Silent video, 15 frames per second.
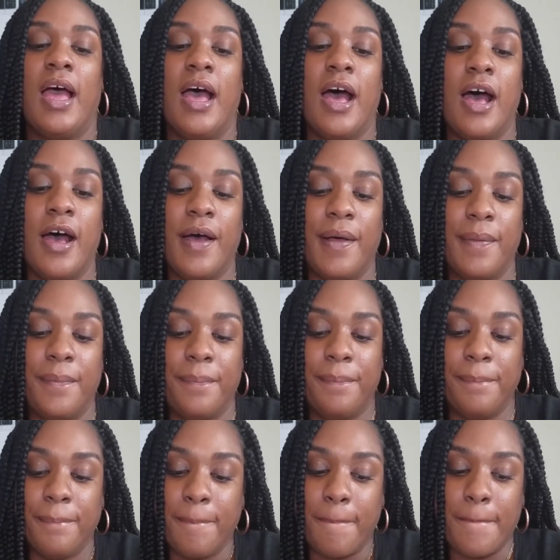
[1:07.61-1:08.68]
Um,
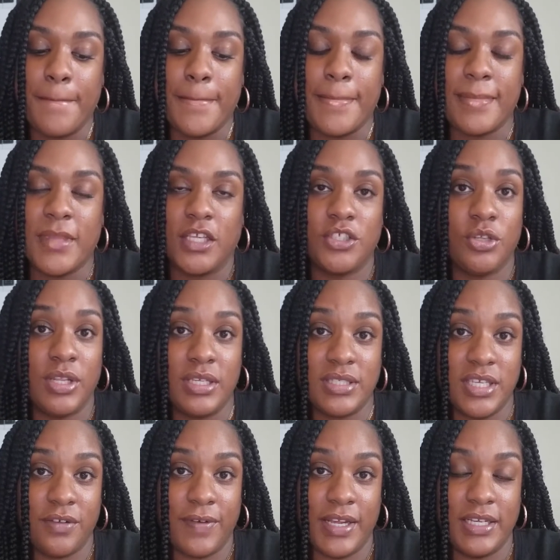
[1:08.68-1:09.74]
so let's
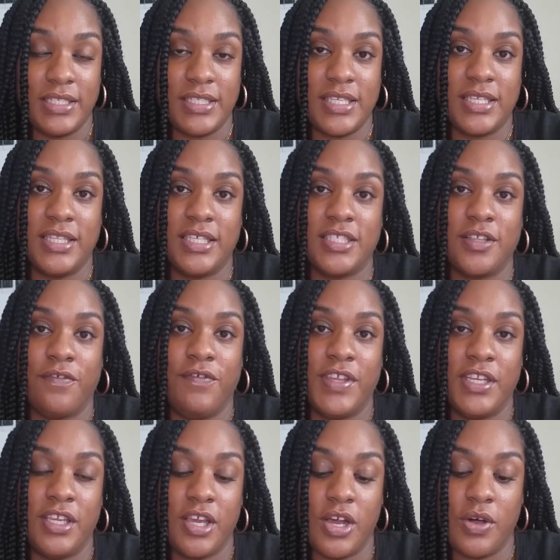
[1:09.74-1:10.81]
get right into this
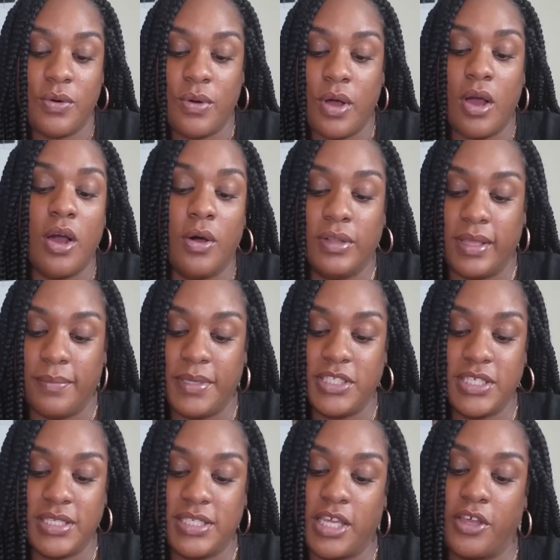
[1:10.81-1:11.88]
video. Oh, let me
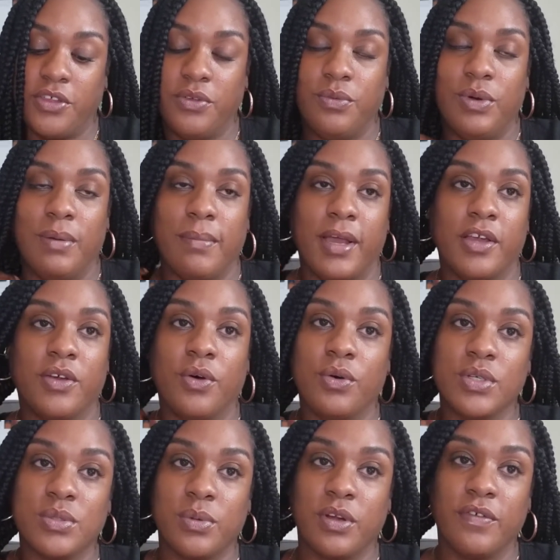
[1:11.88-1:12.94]
just tell you what my
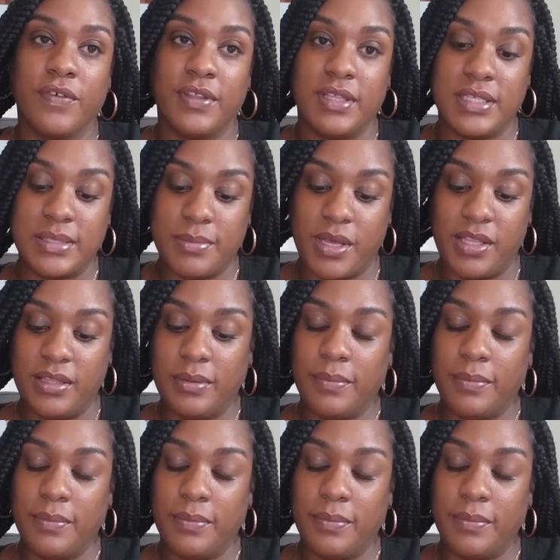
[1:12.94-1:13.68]
goals were for this month.